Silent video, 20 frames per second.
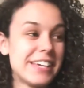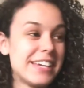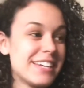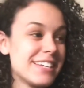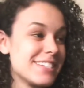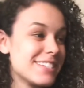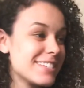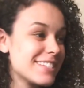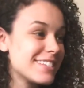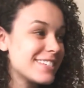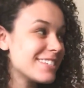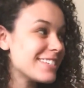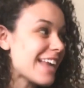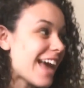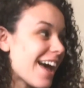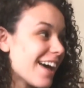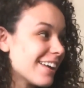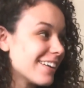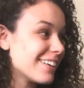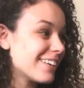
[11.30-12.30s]
It is
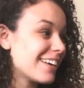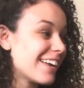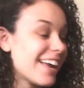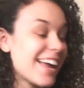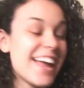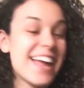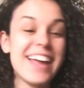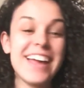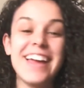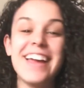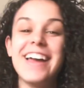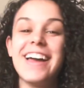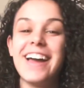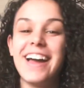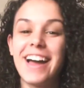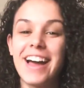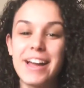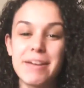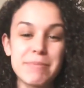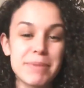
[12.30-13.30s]
Saturday.
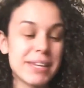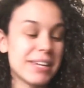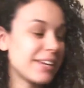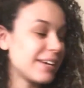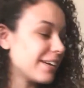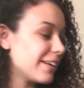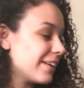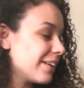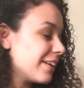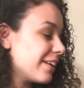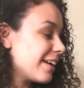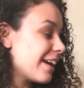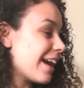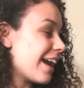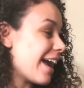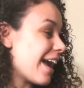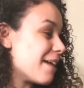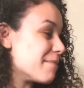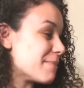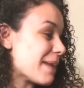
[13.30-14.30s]
I'm here
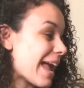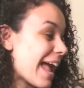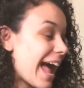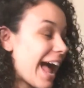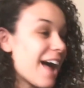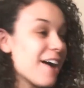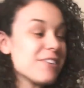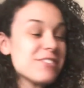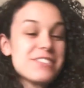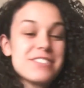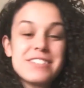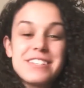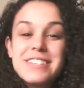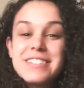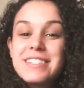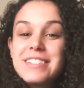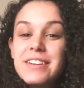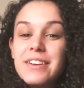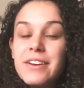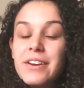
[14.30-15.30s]
at my house
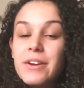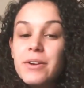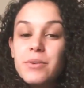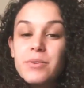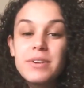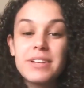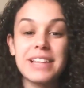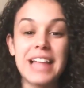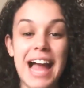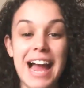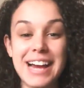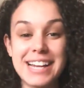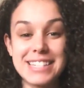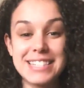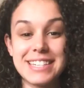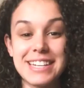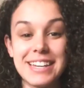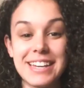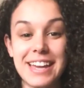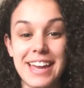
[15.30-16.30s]
just
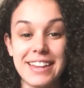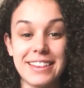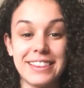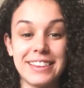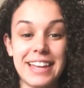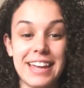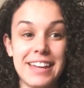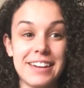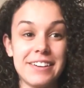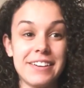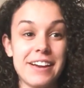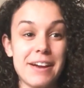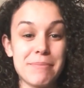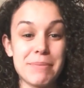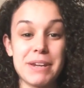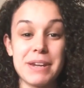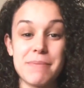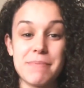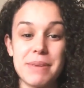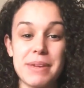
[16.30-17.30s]
relaxing, and later I'm
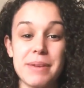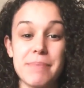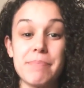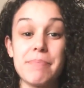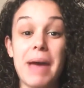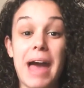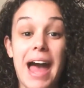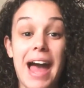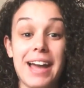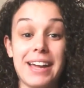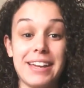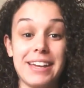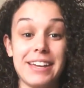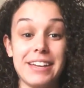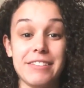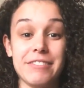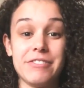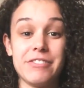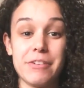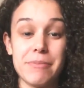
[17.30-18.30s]
going to be
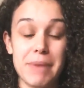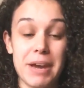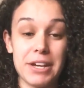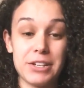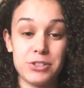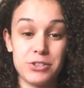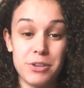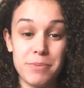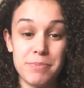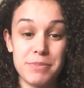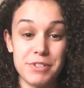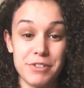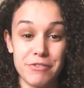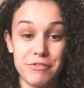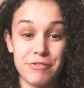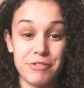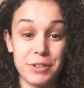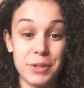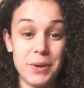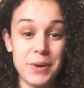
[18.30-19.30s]
packing for my trip to
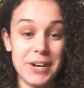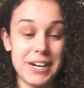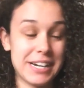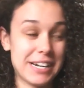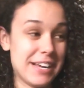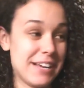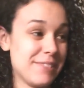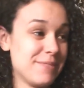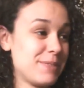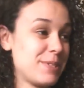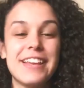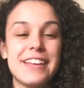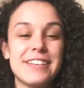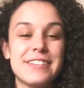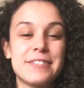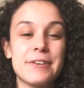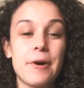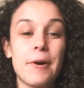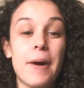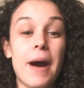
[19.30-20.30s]
Florida.
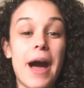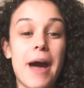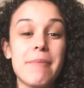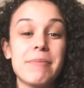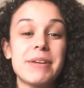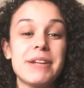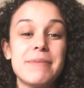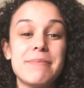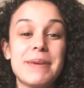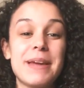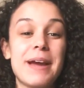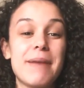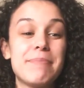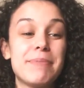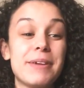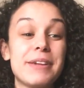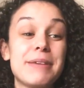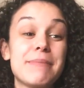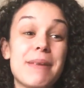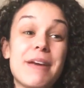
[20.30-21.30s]
So I'm going to be
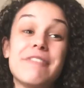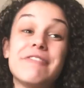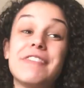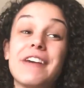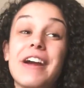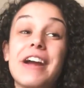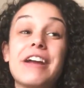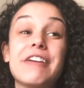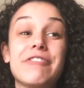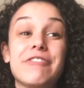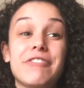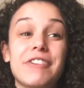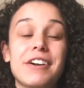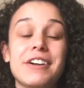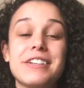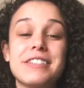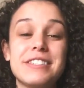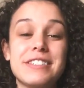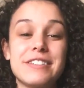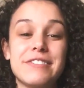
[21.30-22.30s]
uploading my very
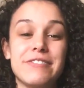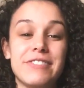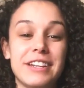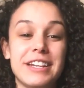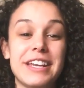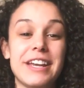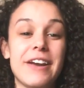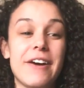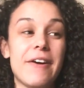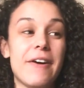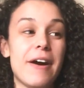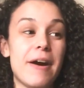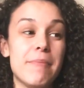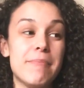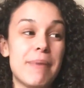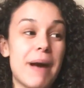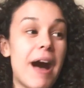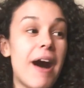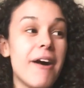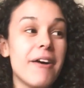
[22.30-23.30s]
first video
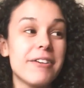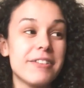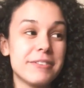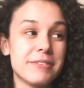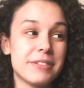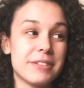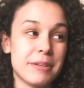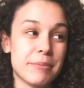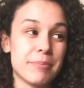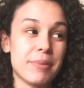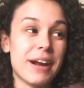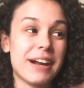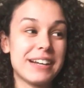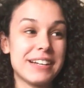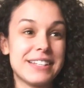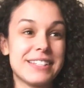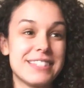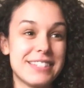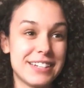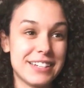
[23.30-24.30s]
about the
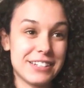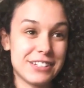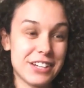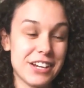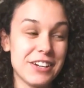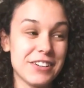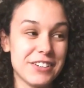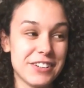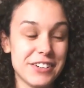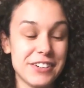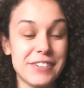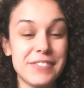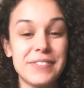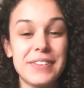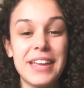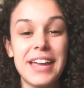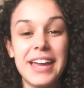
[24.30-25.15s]
pregnancy in general